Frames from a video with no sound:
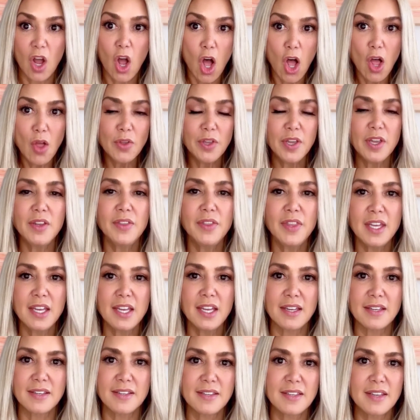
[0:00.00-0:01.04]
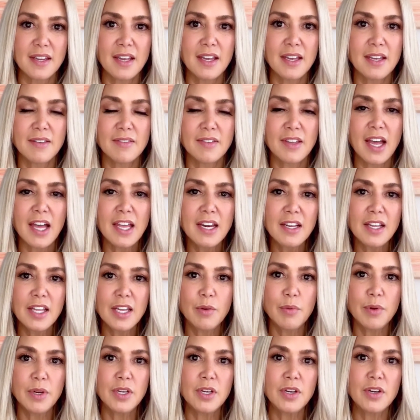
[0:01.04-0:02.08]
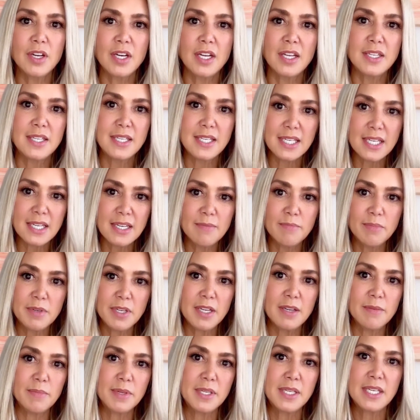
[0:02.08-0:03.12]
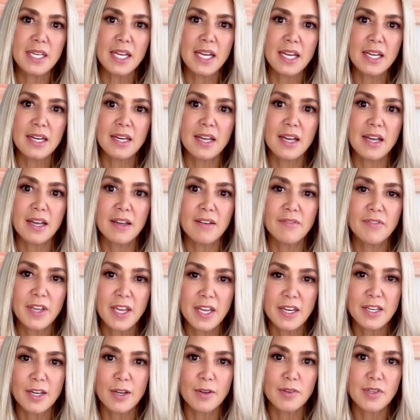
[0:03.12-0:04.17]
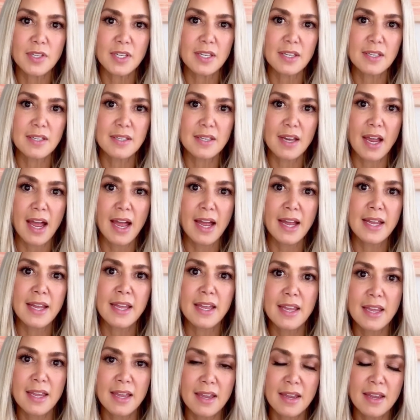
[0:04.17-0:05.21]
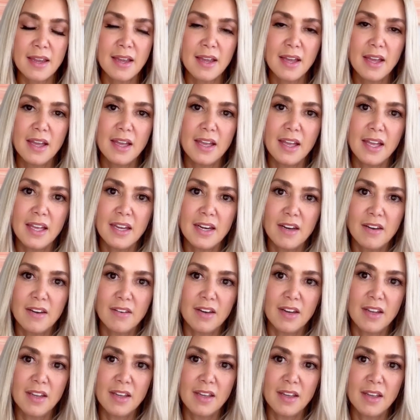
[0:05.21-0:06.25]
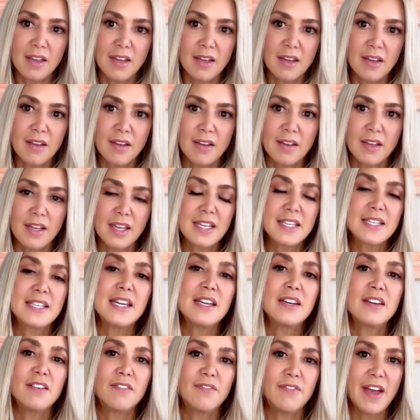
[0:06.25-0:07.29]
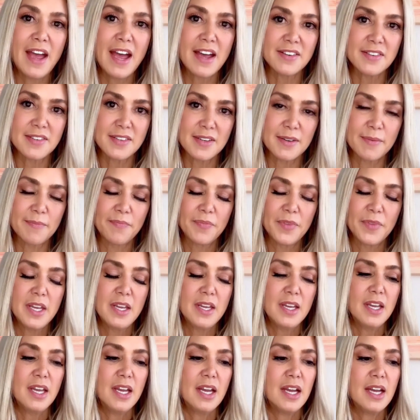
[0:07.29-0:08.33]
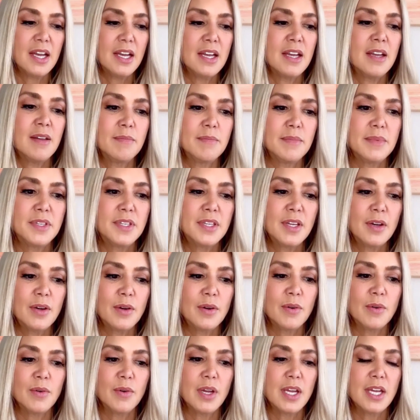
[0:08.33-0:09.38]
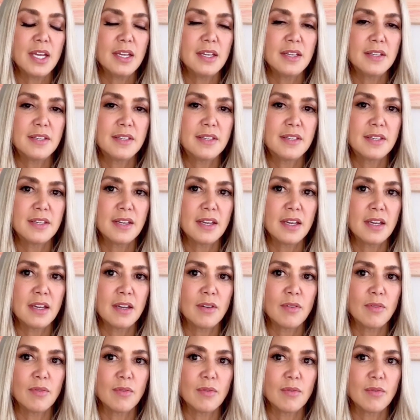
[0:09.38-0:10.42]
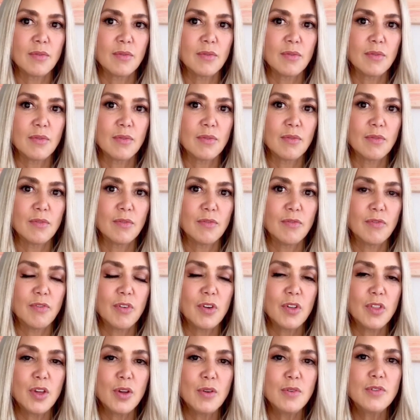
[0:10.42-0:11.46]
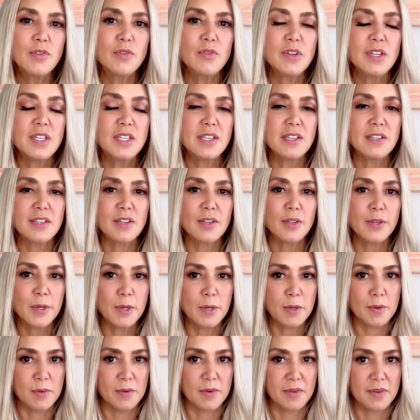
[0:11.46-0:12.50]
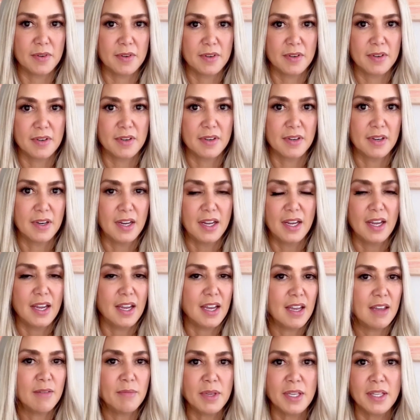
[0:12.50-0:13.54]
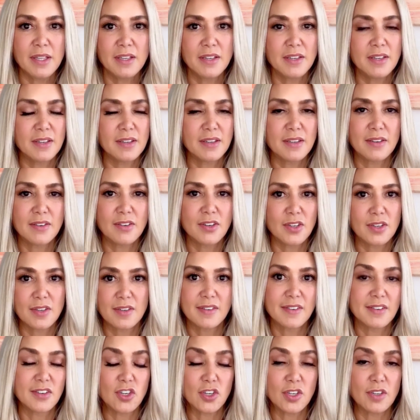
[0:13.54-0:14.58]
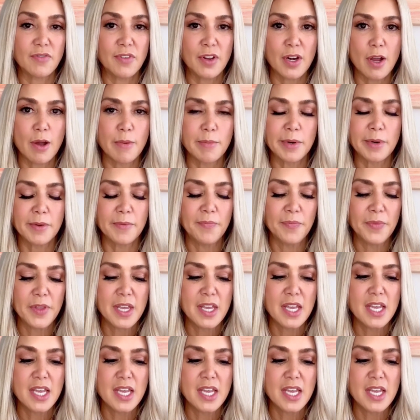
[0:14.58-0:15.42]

All good things, kind of like when you're in a deep, deep state of ketosis, i.e. an extended fast. So it's, for those reasons alone, I mean, this is just phenomenal.